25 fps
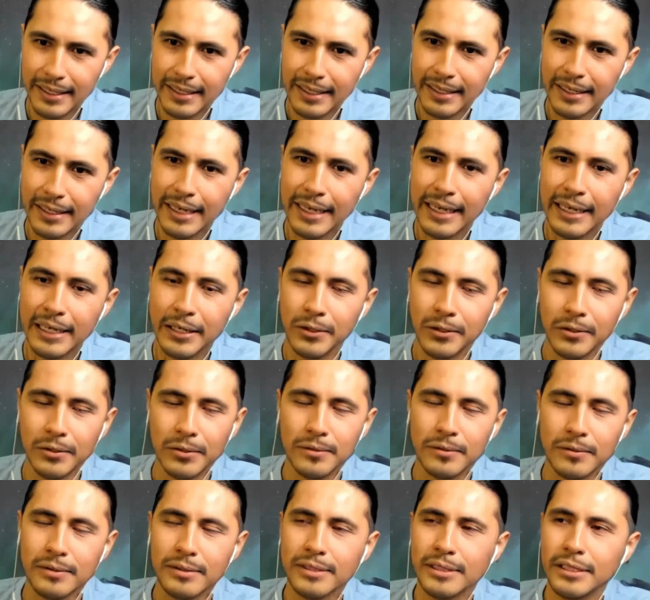
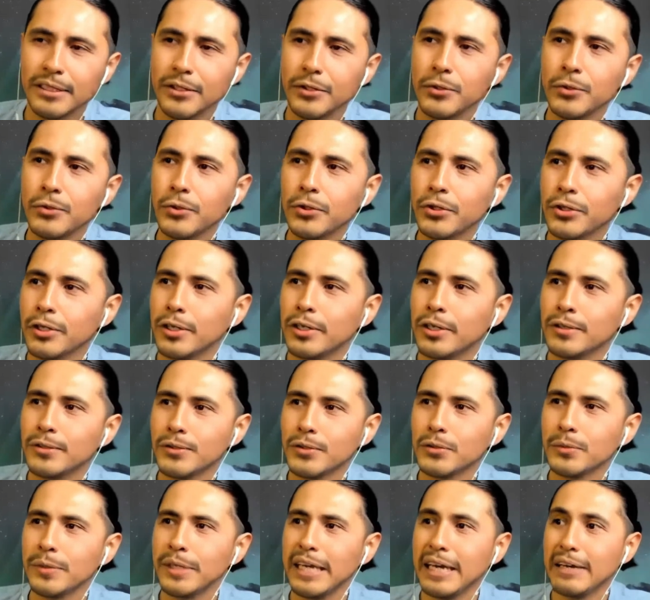Now, you could
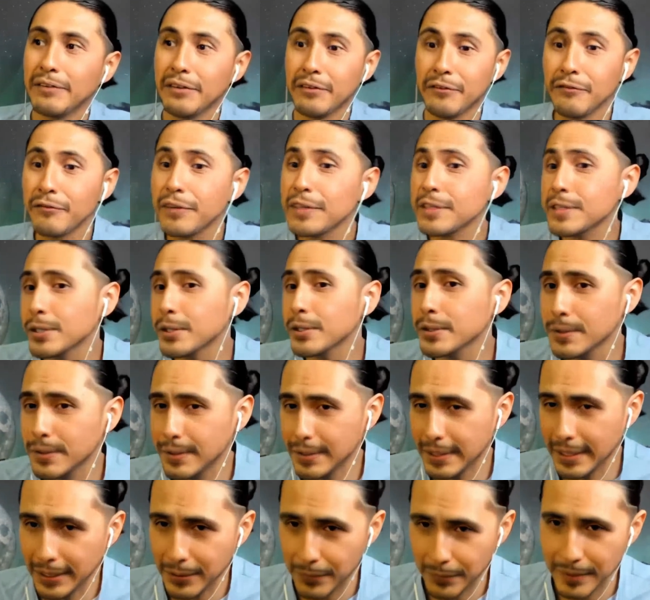also be having physical
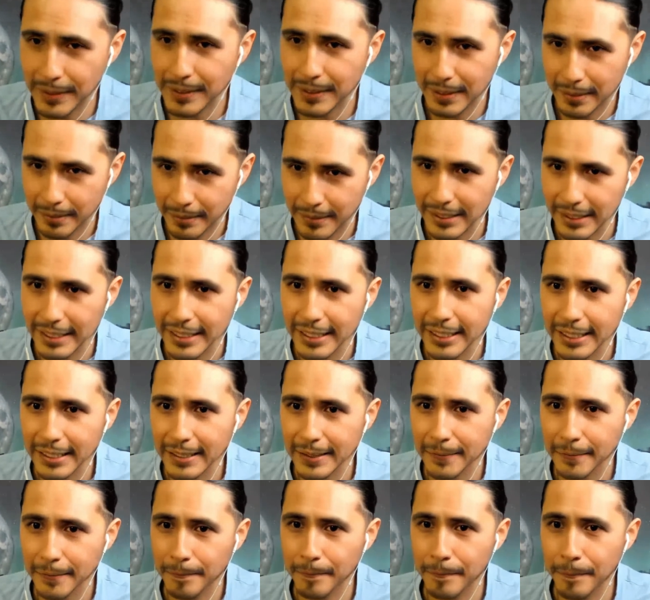sex with somebody
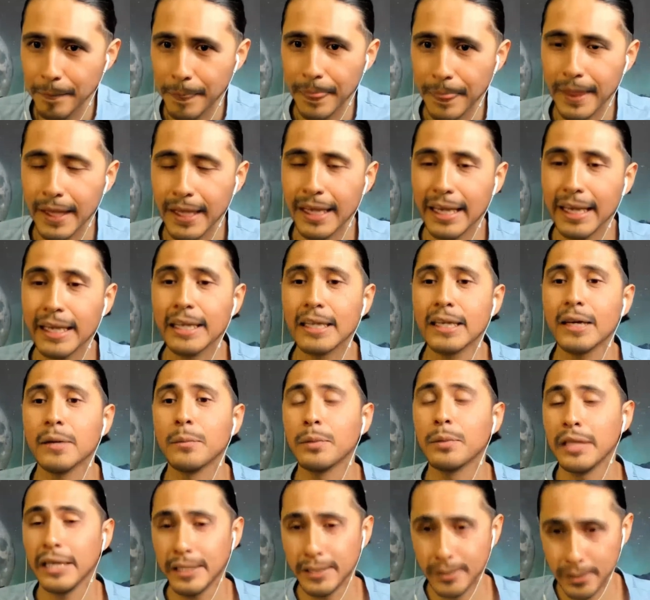and
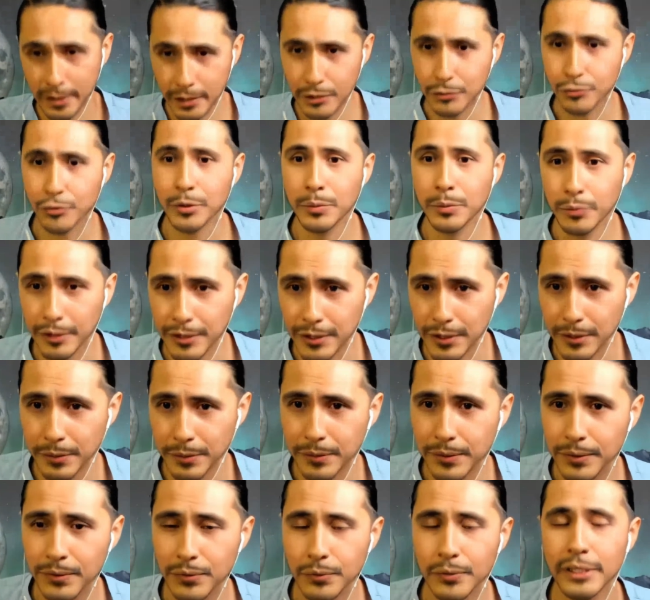apply tantric
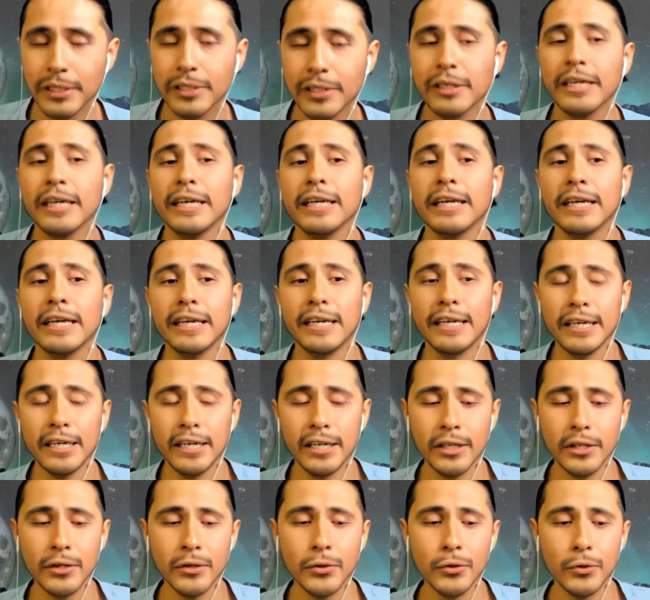principles where
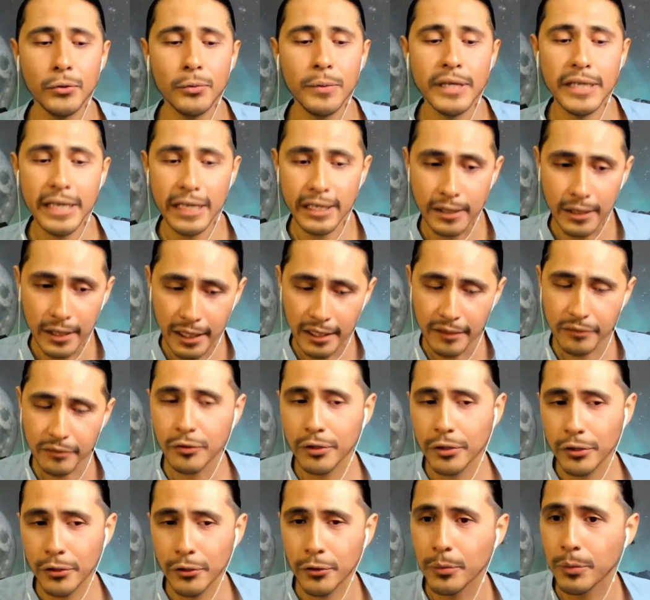you're making love
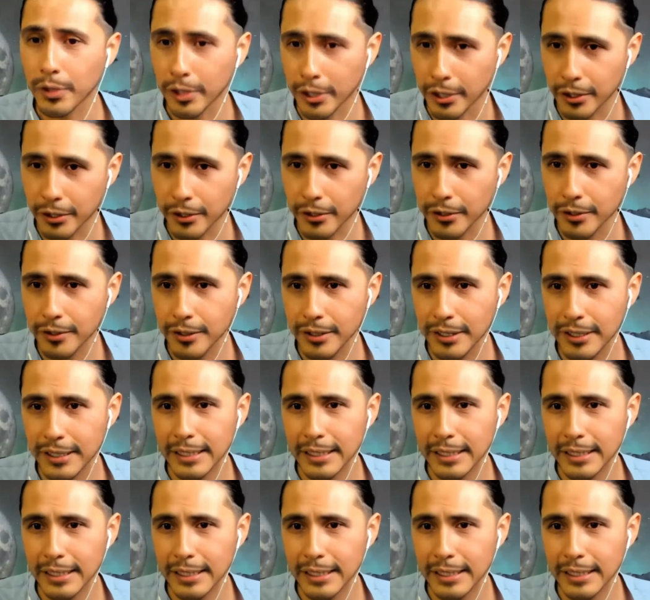with your partner,